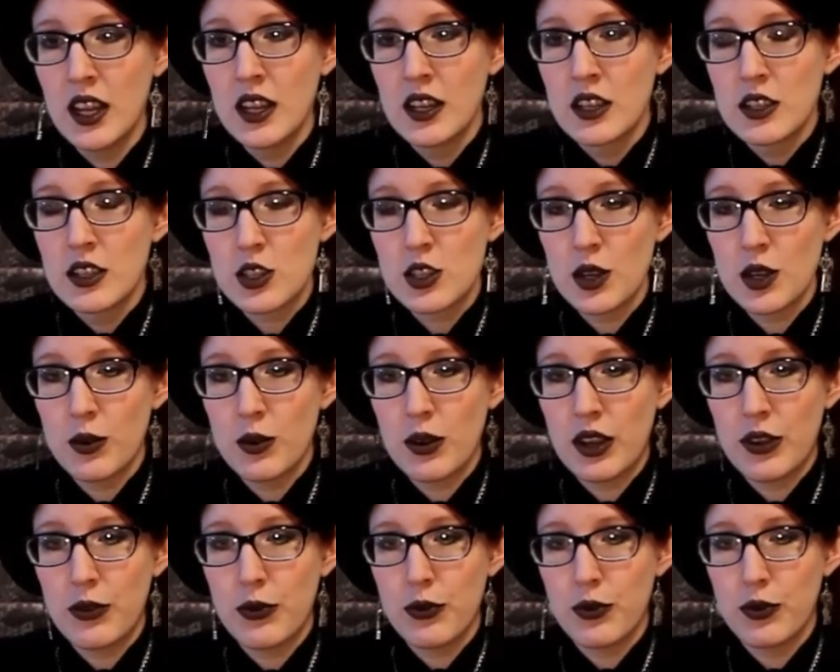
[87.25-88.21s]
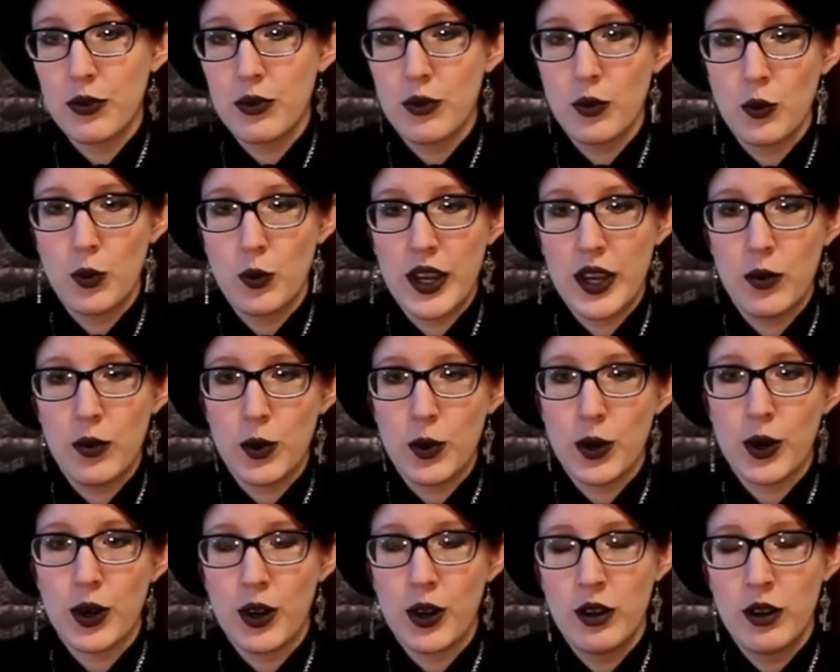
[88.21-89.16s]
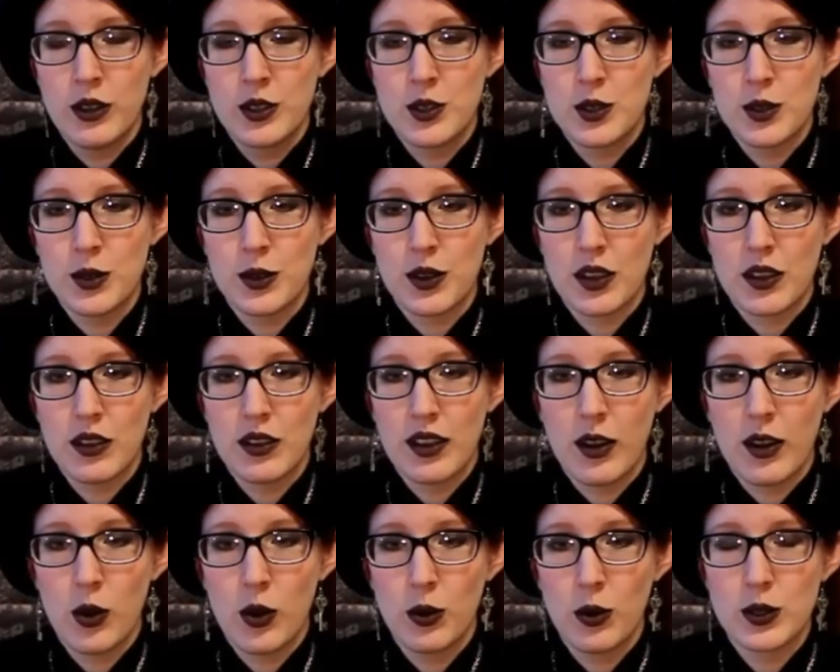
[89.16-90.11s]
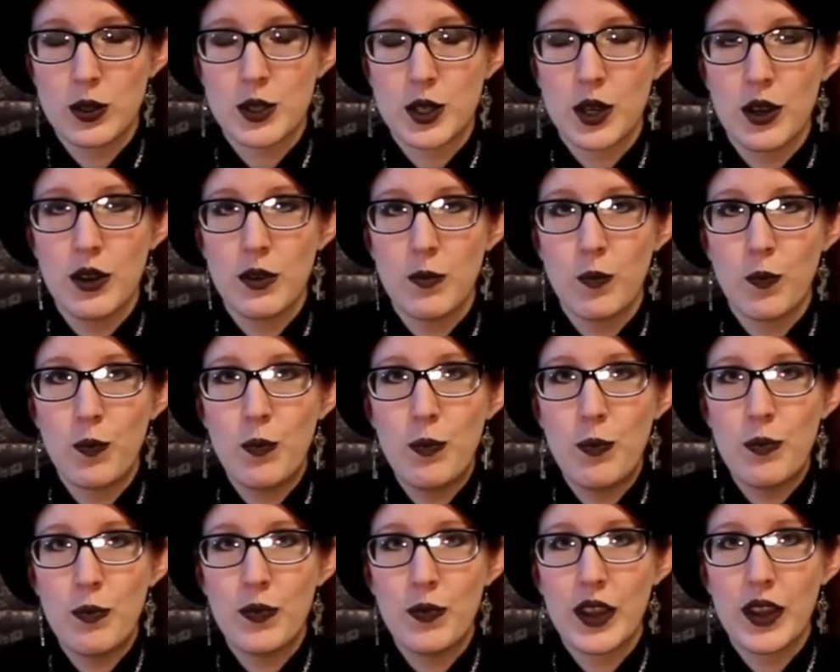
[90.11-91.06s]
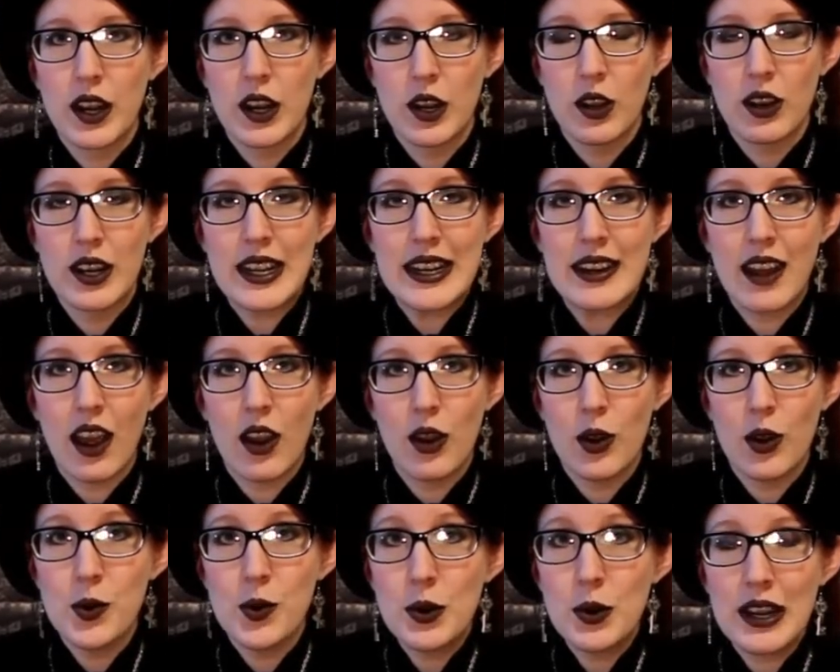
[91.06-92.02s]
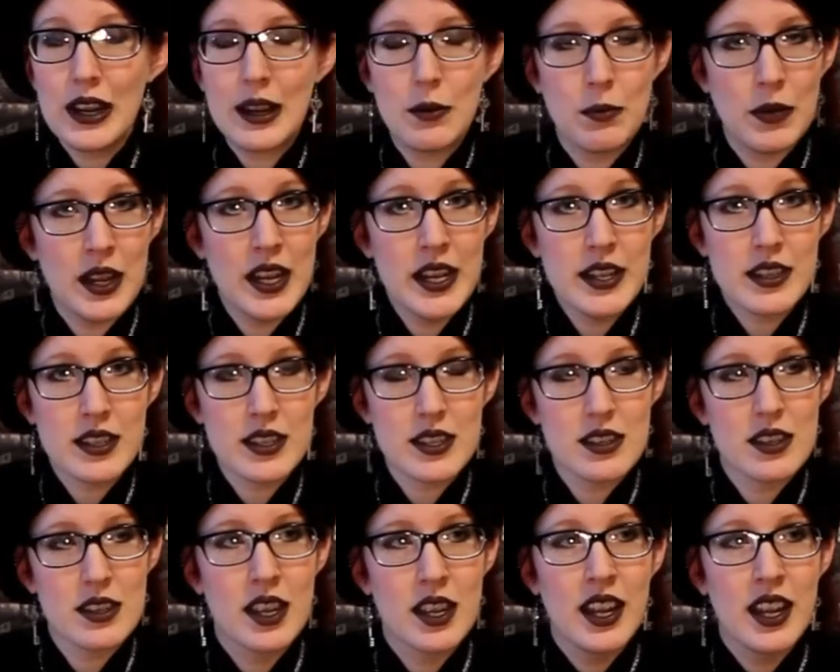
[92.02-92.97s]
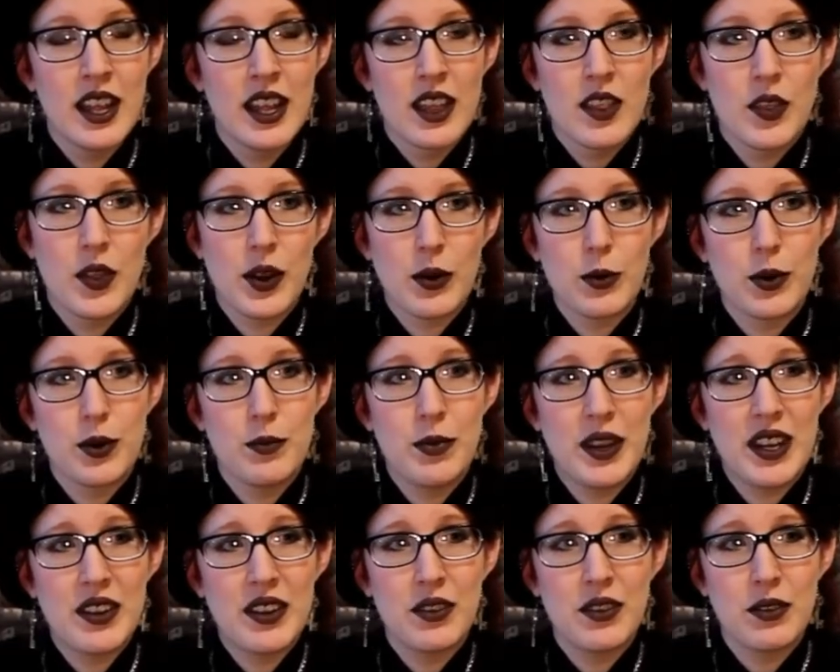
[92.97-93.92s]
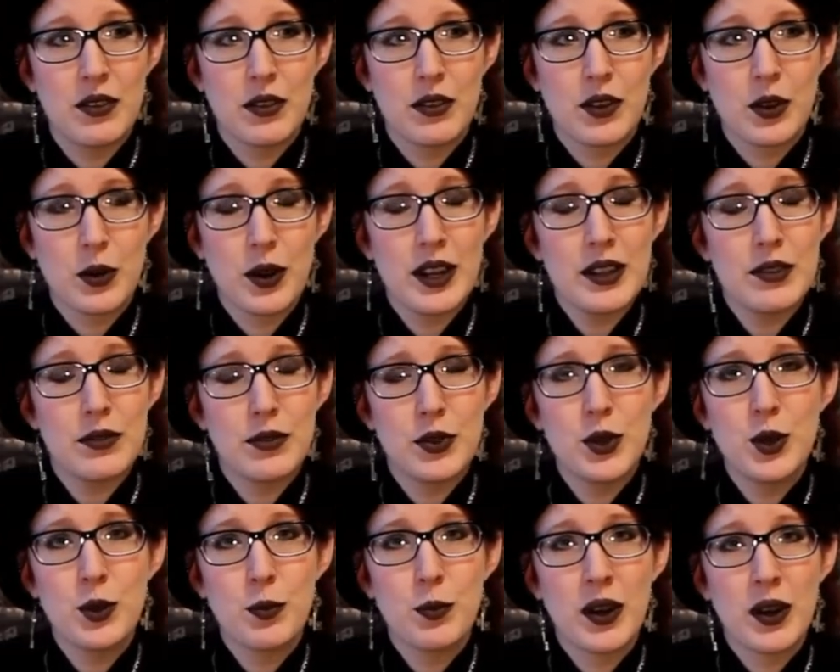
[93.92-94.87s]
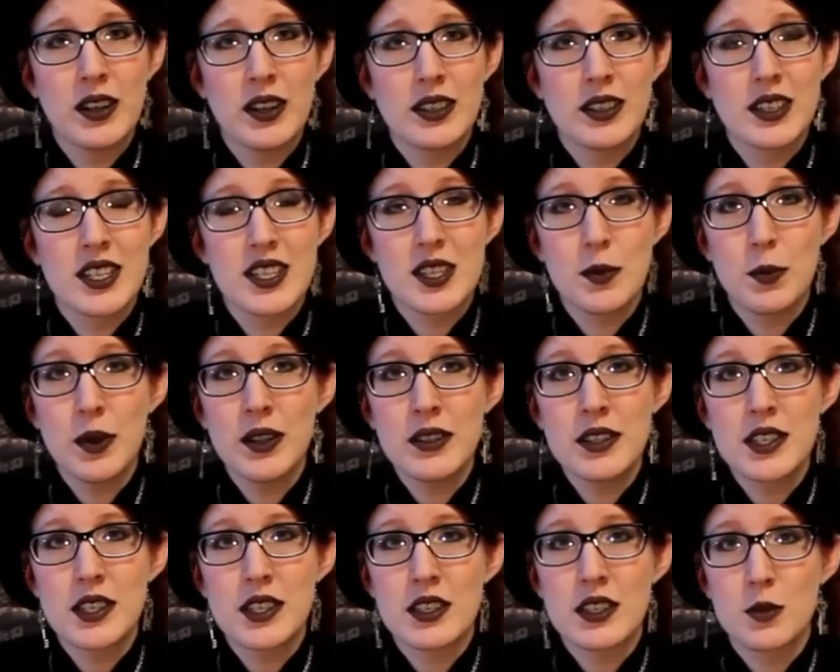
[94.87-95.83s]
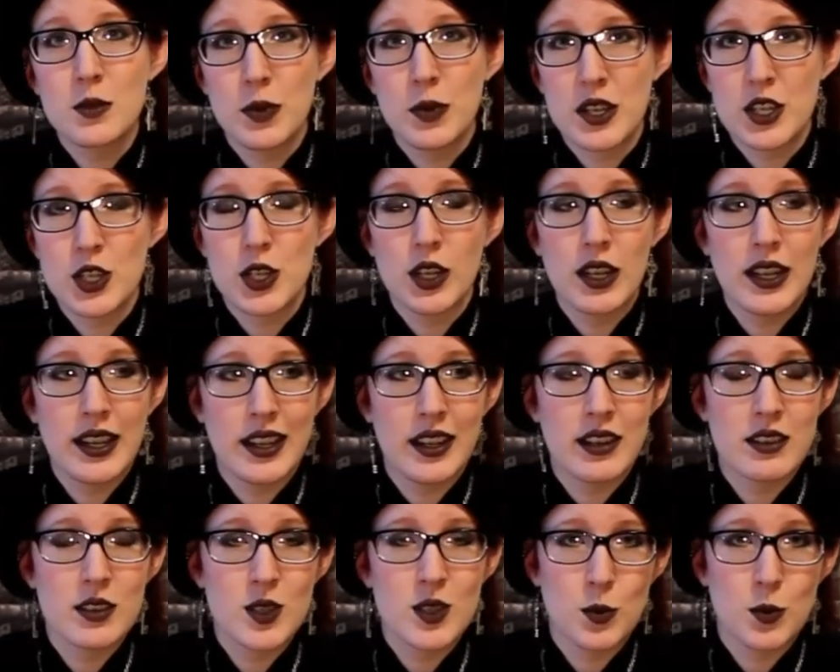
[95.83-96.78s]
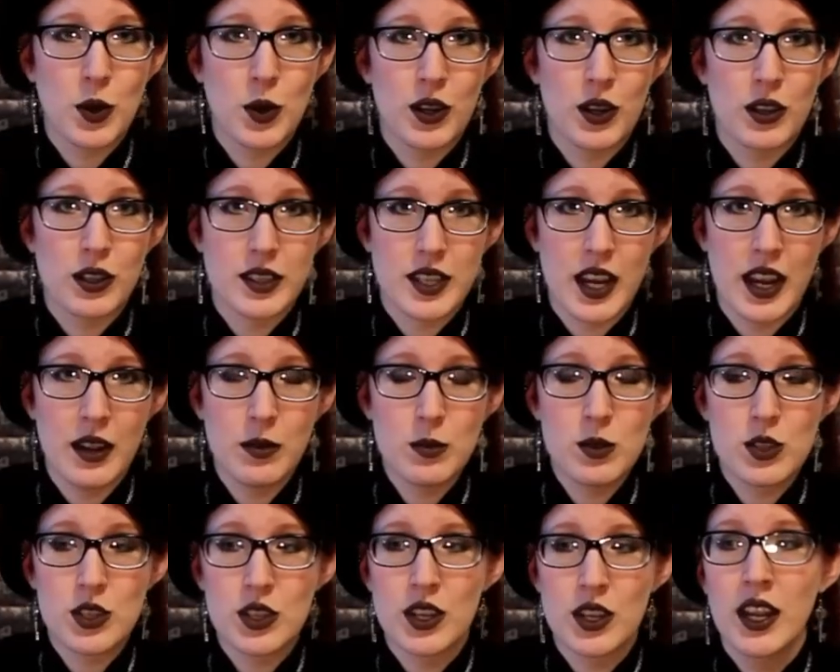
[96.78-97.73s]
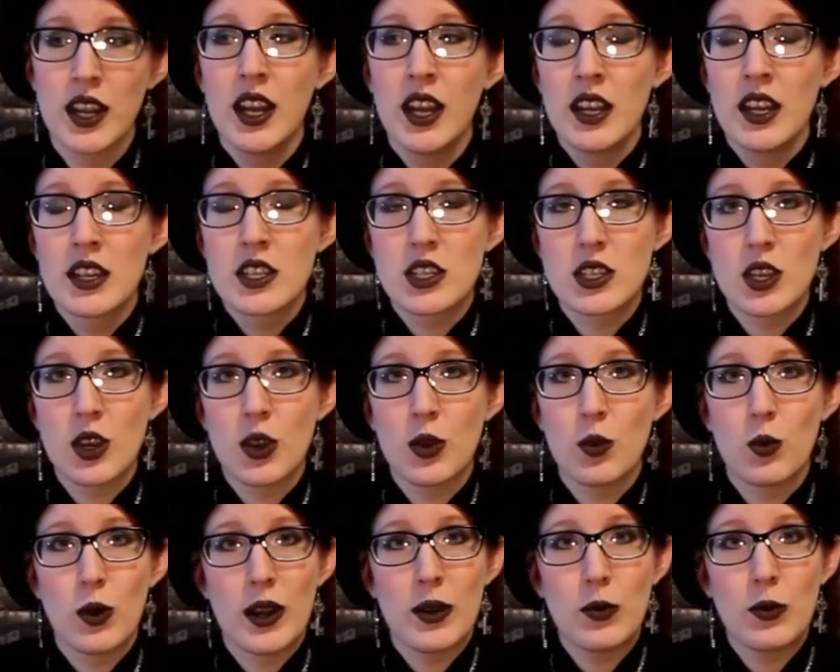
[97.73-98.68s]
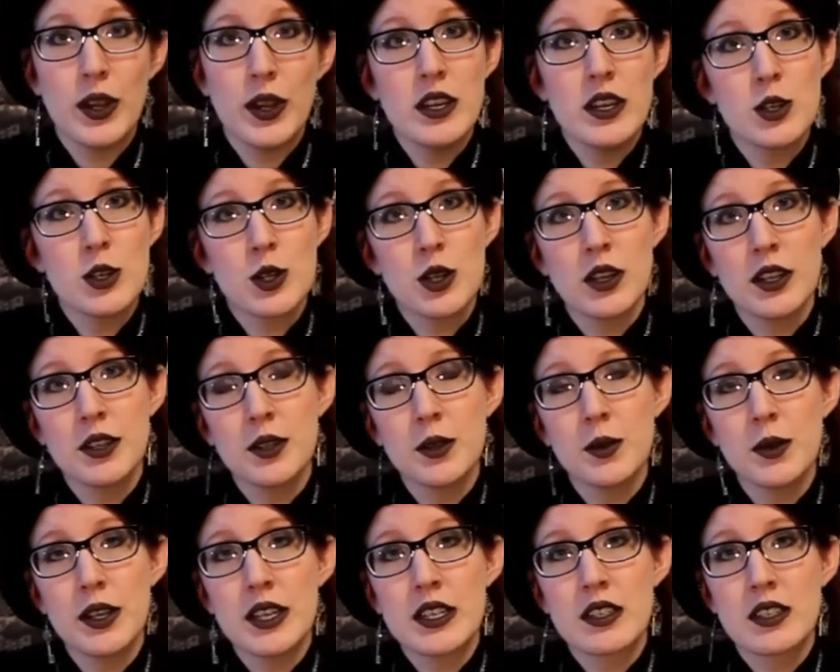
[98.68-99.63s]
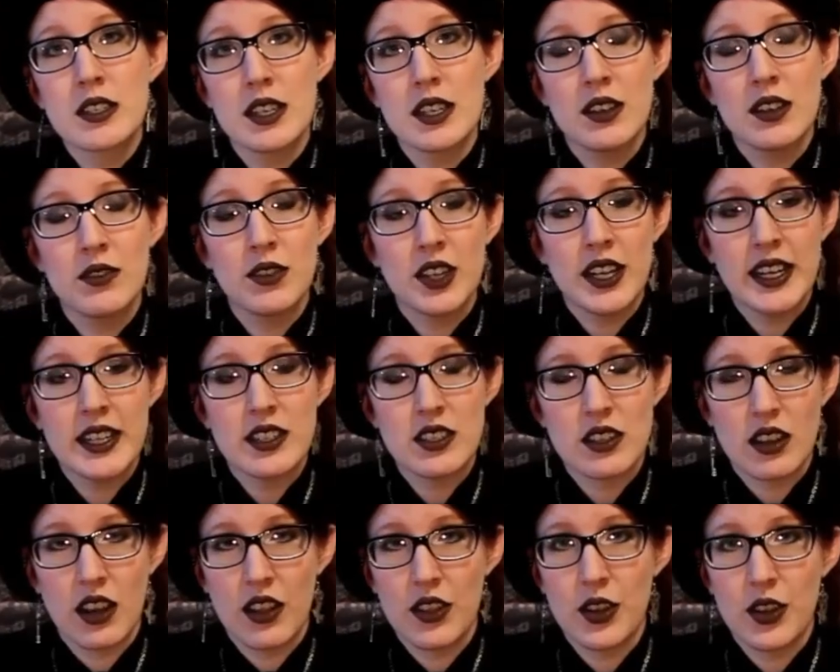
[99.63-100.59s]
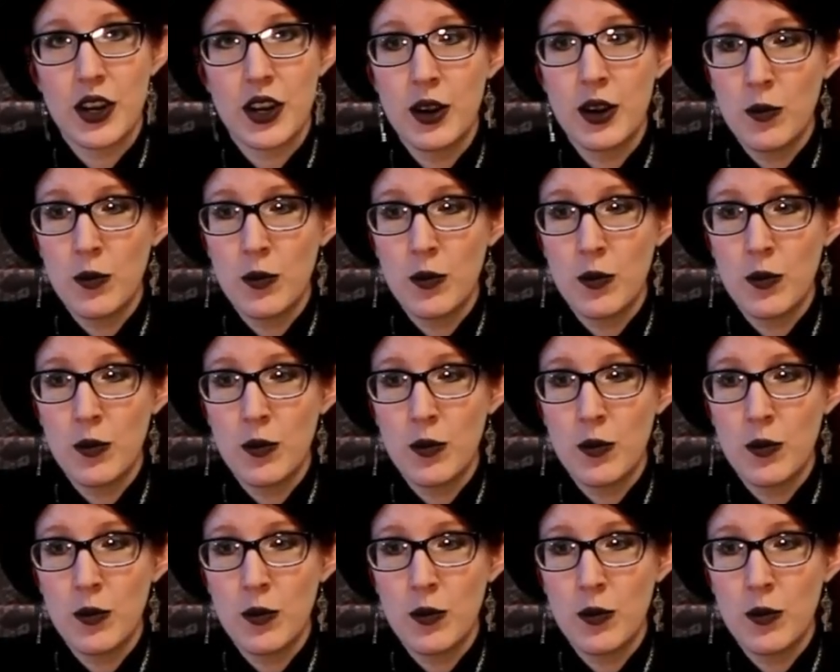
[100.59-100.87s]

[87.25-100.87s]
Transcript: So if we were to hold Lolita only meets, there would be quite few participants, especially in smaller towns. So what we usually do is invite other